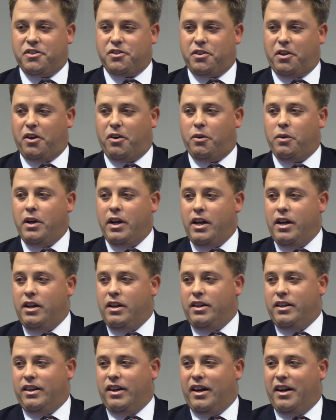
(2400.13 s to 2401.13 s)
So
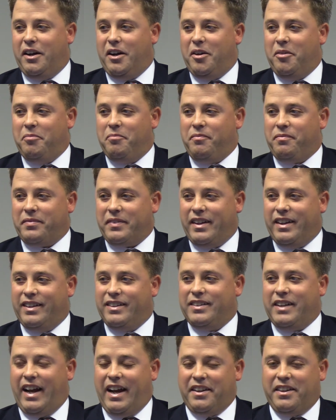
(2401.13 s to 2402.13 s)

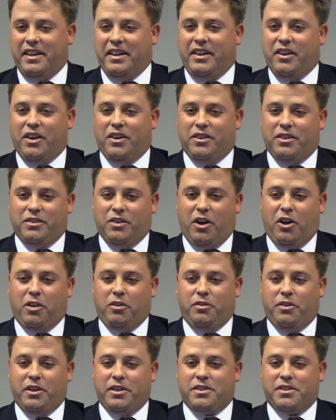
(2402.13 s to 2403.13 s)
I think all
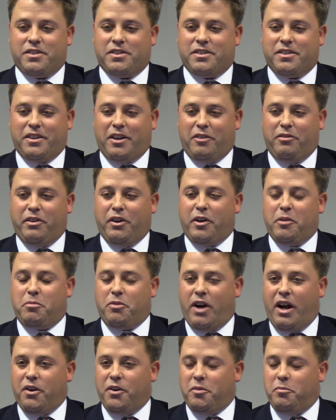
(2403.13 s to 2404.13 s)
of us are very
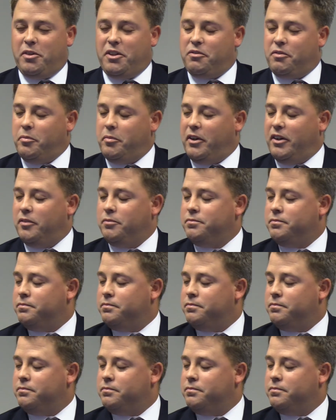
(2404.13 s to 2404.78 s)
proud to be from here.